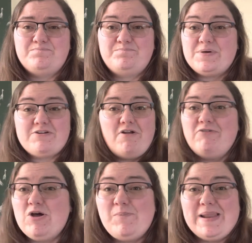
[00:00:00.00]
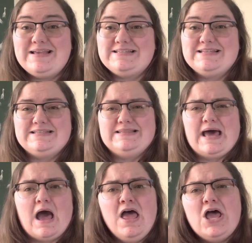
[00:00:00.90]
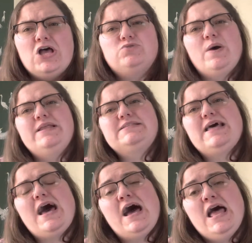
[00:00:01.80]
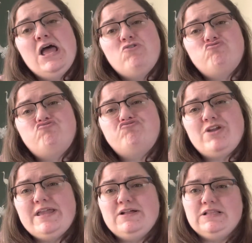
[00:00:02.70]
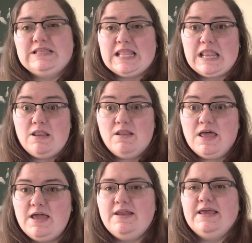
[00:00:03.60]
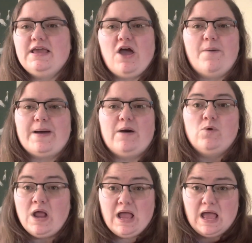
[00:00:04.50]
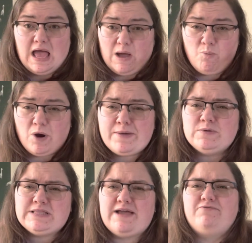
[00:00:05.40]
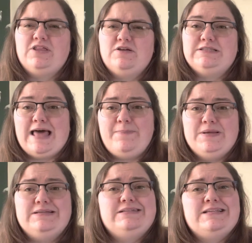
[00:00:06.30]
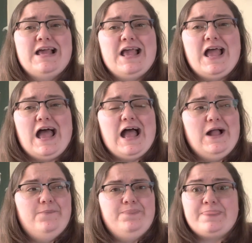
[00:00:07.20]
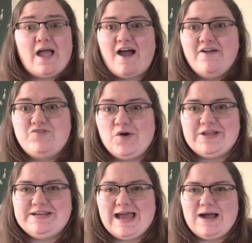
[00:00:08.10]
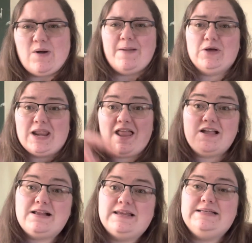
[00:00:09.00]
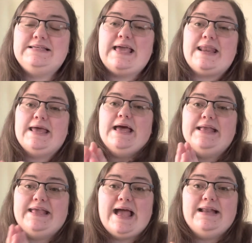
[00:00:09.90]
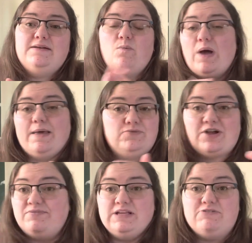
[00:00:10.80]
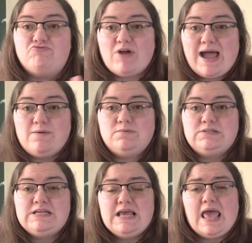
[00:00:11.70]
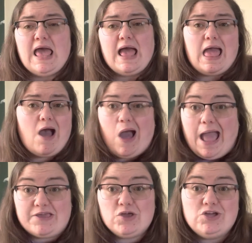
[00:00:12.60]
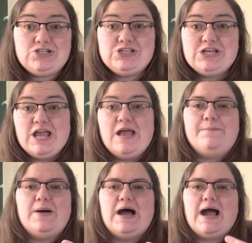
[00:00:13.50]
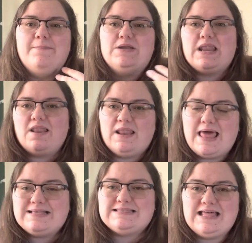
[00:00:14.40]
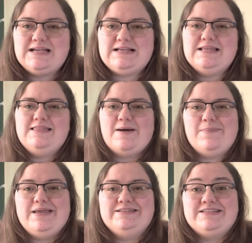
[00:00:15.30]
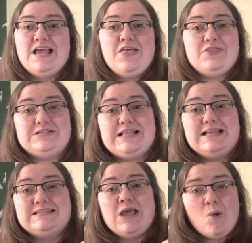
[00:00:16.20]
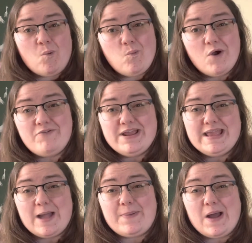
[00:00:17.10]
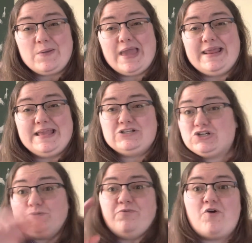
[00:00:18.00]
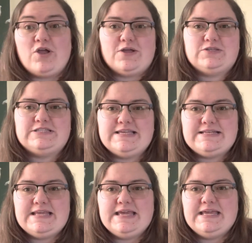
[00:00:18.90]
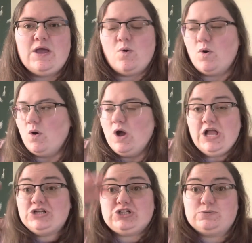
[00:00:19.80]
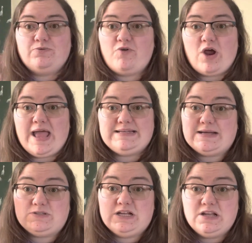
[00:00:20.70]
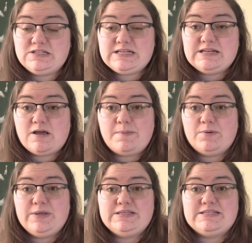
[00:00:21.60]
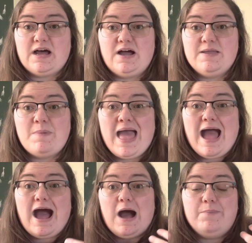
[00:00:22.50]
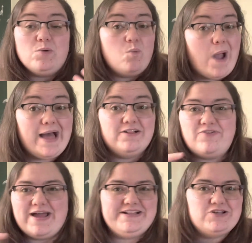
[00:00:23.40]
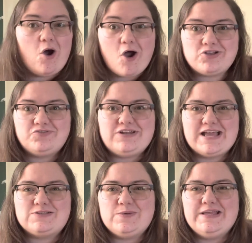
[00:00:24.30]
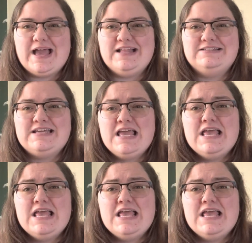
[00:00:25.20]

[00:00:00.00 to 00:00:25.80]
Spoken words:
But there are real blessings in that, as well as that real learning about what it was like for those lepers. I've got it now. I'm unlikely to get it again while I'm traveling around. I could, but I'm less likely. That means there's less worry about getting it just before I go to Sydney or just before I head down to London in a couple of weeks' time. I'll be well for heading to Oxford next weekend.